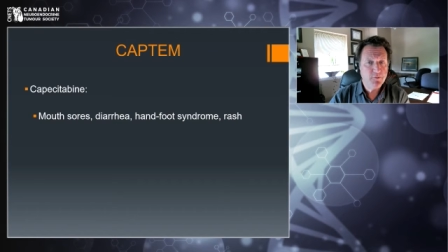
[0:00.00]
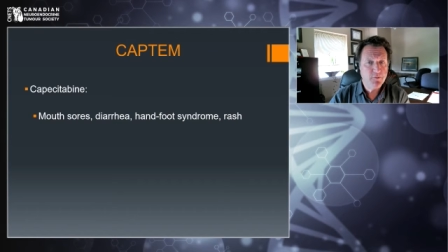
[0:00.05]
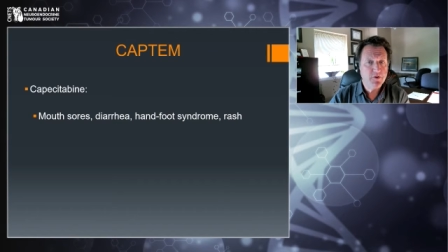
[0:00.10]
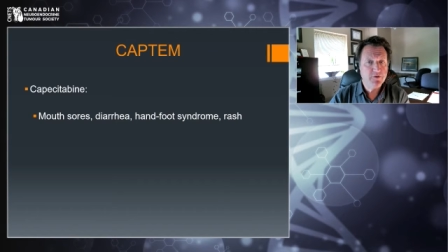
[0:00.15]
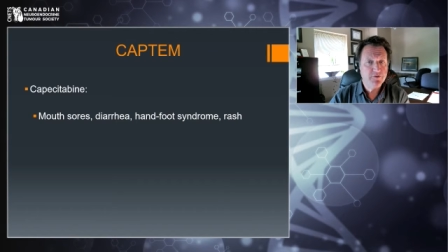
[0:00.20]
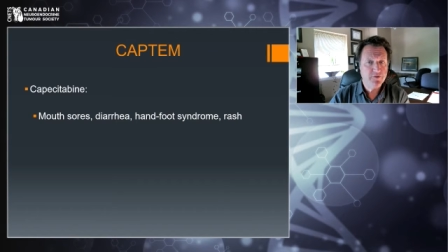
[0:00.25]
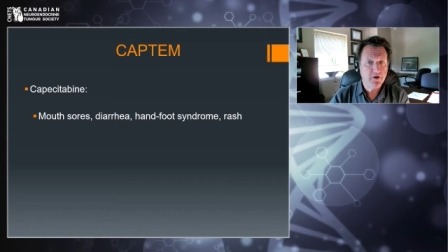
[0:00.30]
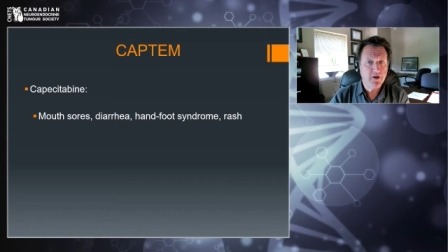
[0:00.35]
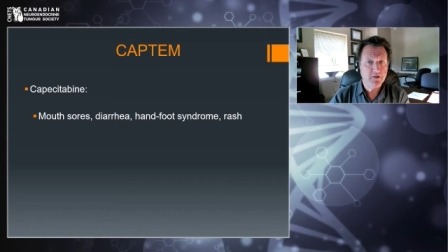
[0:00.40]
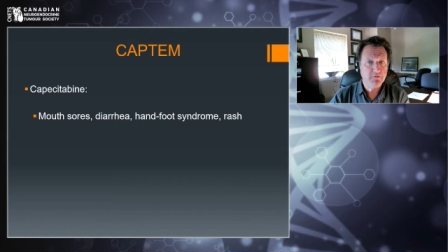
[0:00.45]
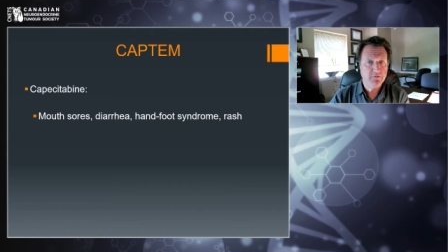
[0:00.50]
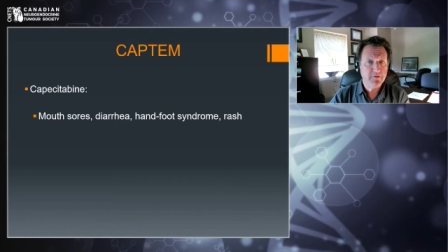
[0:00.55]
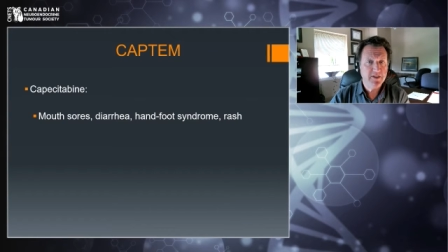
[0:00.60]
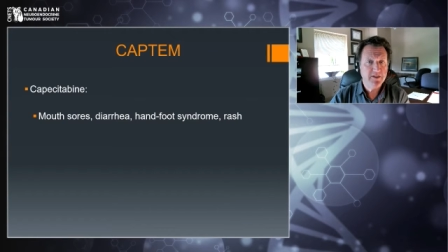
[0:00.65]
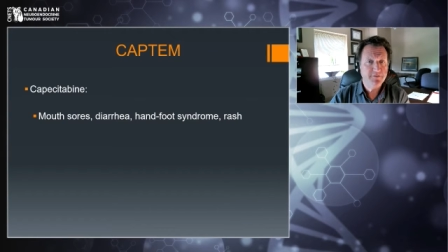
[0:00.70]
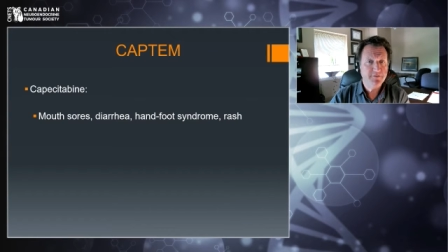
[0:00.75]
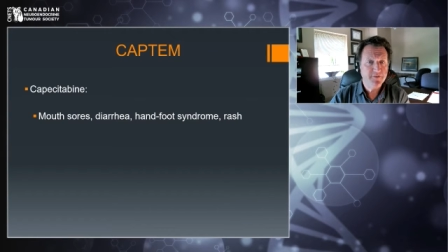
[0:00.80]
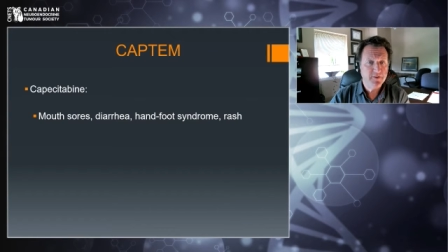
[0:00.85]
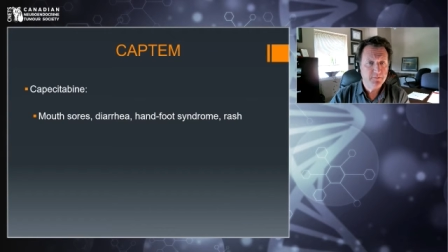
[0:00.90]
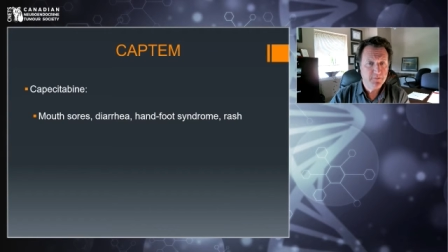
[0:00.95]
well
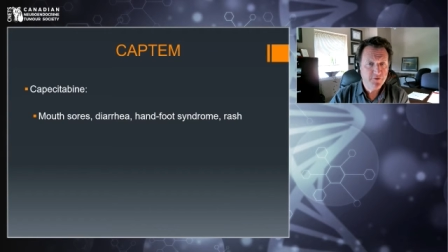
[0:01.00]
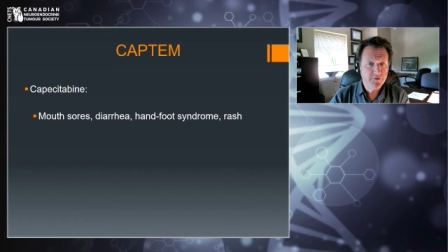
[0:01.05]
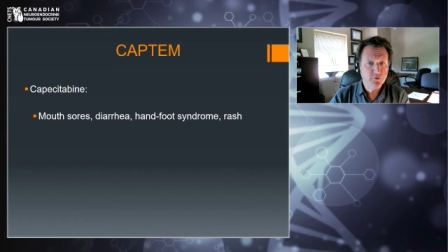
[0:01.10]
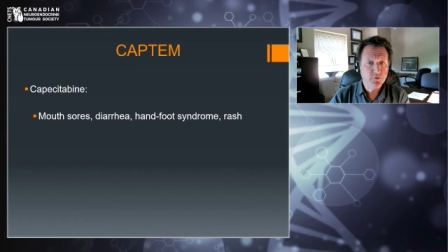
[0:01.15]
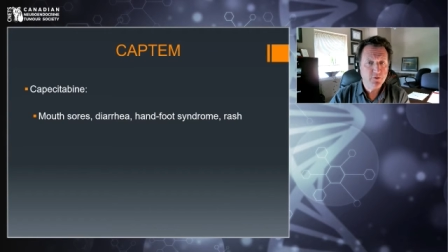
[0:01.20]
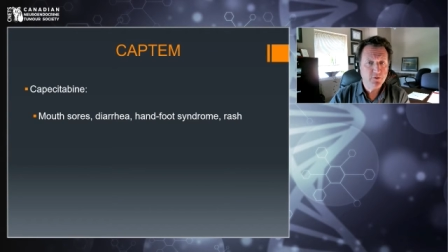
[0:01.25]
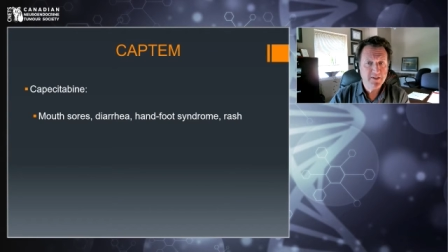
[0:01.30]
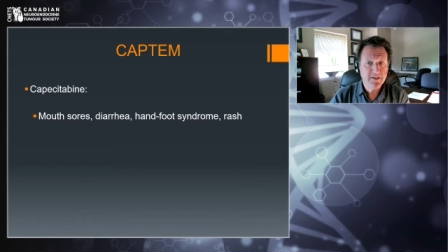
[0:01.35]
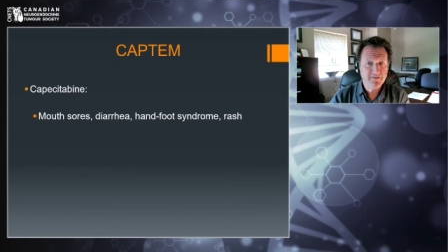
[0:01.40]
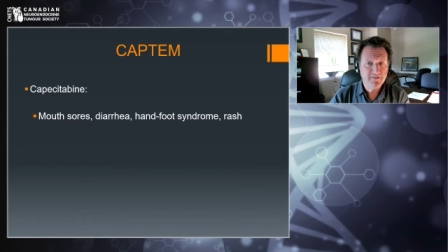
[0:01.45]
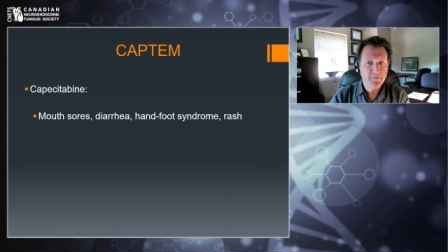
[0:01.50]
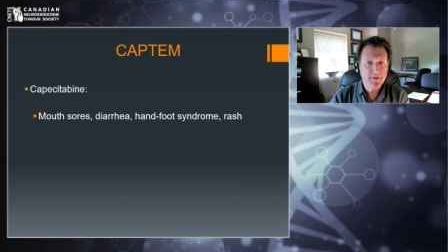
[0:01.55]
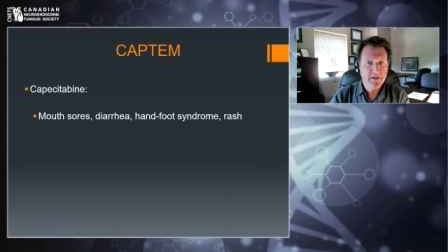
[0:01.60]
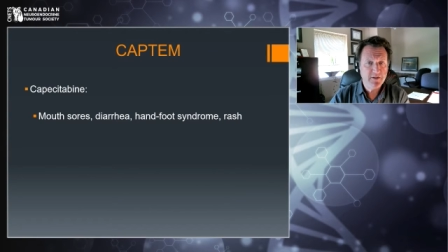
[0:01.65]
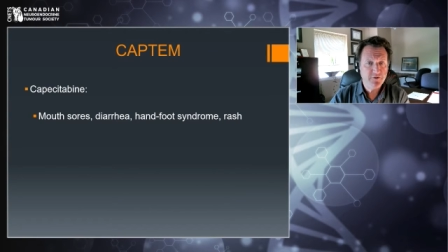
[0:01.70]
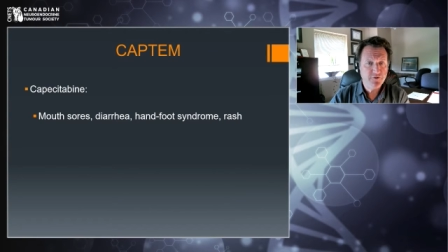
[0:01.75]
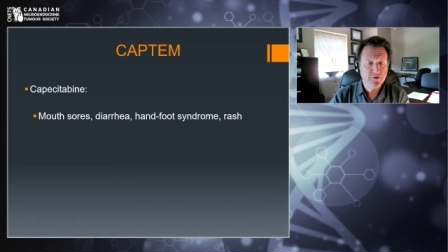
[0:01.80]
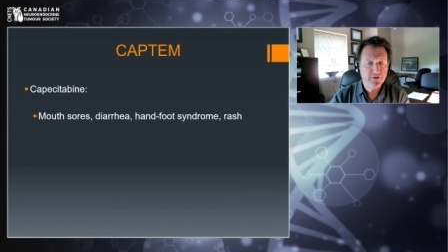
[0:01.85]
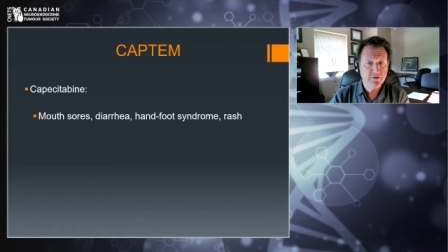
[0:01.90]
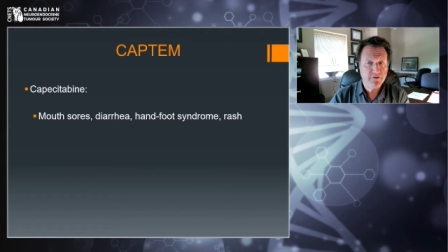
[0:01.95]
tolerated for the majority of
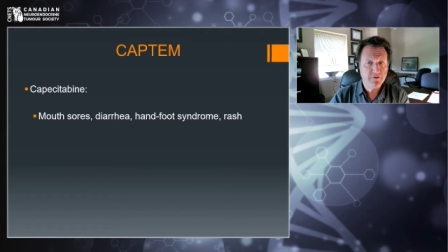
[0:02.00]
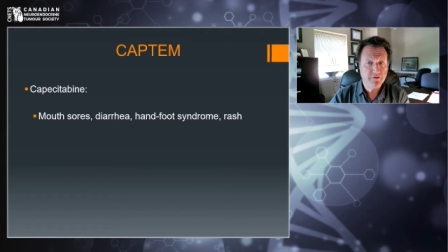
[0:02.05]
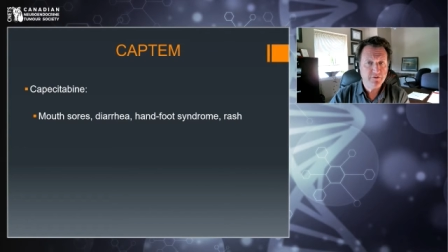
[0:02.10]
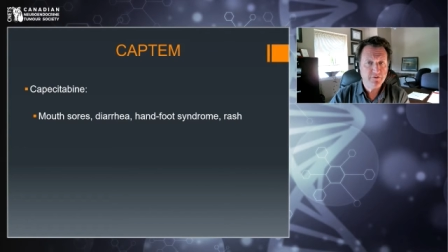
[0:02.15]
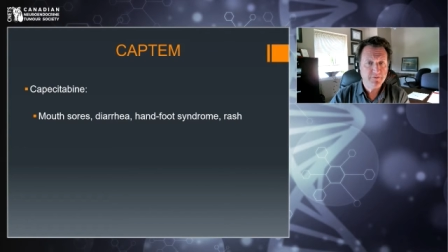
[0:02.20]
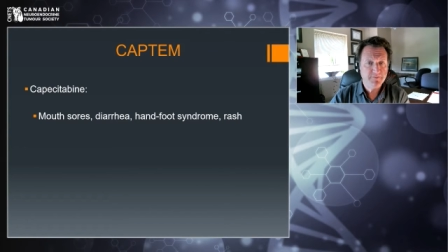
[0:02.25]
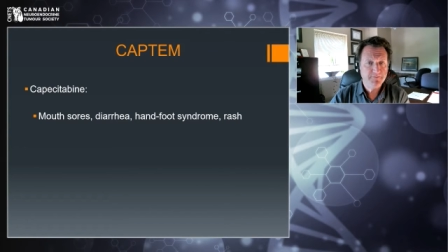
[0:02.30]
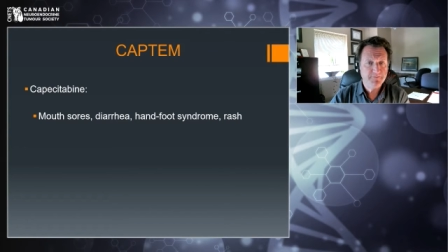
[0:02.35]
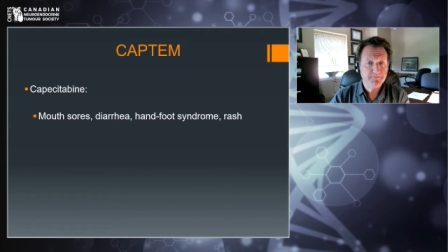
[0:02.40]
patients.